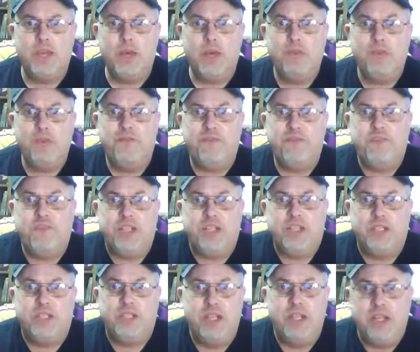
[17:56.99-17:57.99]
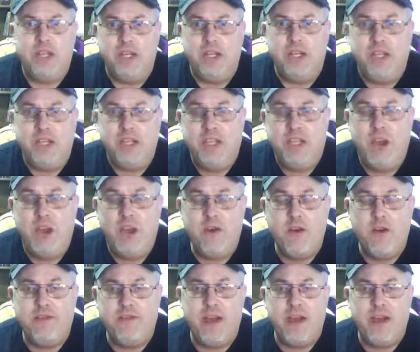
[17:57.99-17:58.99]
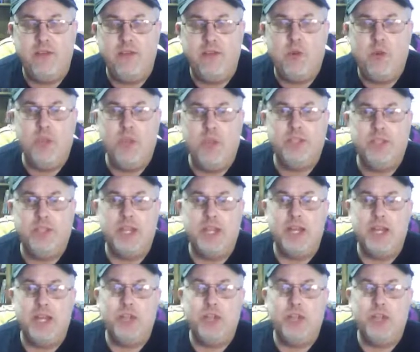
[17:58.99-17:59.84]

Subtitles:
I was fascinated and terrified of quicksand.